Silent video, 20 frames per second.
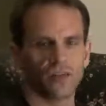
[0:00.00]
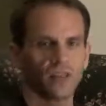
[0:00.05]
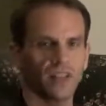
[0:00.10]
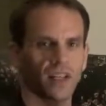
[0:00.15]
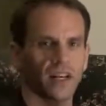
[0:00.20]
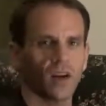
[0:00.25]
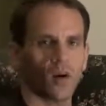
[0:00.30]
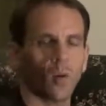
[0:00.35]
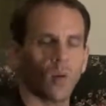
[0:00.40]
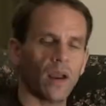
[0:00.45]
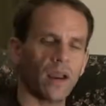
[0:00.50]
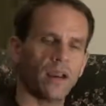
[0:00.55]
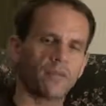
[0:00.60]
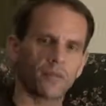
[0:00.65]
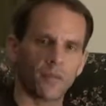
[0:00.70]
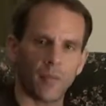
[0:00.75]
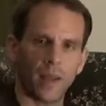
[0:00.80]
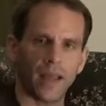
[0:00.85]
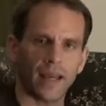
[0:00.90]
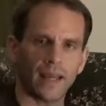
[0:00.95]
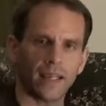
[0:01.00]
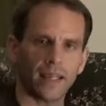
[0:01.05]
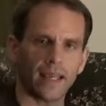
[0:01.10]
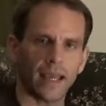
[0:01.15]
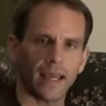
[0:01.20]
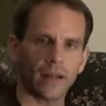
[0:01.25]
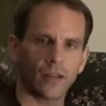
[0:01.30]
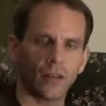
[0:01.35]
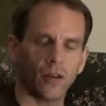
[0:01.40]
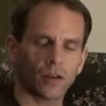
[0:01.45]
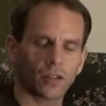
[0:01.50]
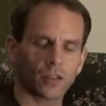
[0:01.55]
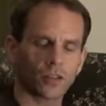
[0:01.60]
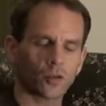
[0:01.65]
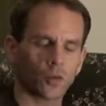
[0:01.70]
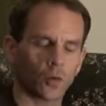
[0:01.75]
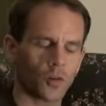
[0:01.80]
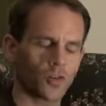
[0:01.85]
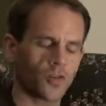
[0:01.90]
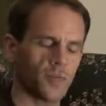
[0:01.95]
getting away from any analog
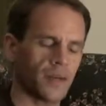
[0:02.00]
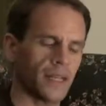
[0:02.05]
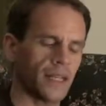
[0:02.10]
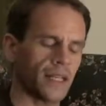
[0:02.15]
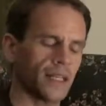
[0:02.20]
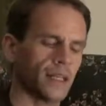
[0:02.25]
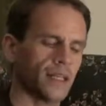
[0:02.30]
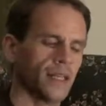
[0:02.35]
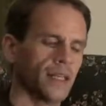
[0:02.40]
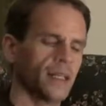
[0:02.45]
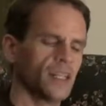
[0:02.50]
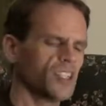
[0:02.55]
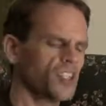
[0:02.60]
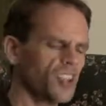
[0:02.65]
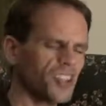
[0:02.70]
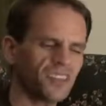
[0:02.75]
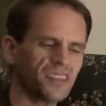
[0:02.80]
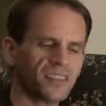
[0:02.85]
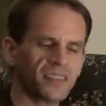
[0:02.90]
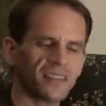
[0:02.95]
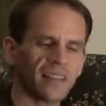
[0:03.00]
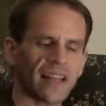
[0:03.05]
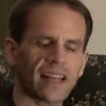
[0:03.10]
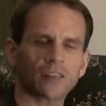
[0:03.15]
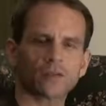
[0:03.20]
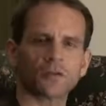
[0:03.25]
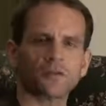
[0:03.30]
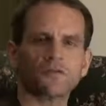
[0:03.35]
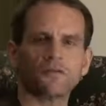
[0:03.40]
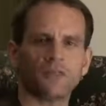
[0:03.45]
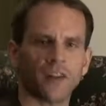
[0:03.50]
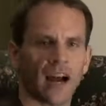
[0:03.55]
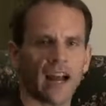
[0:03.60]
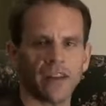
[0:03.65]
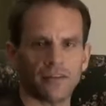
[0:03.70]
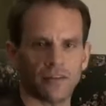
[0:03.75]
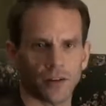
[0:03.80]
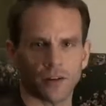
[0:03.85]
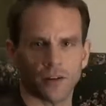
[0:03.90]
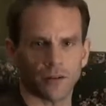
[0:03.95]
storage media just in the last sort of 5
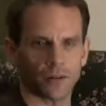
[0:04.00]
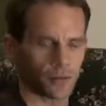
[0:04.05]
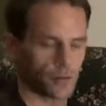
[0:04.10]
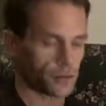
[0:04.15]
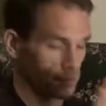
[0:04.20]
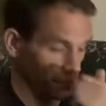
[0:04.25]
years.